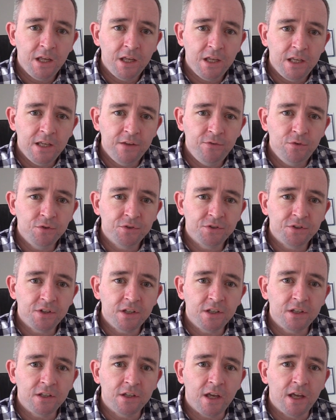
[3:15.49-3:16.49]
If you
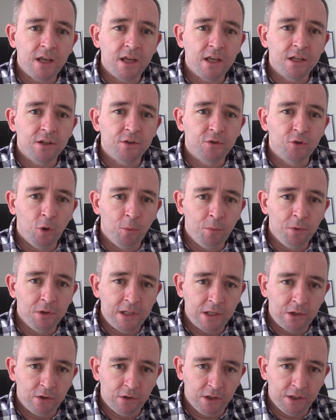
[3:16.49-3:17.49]
see a double
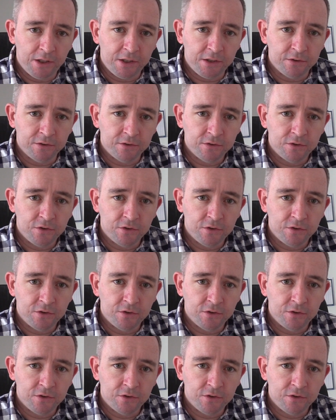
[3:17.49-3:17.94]
yellow line,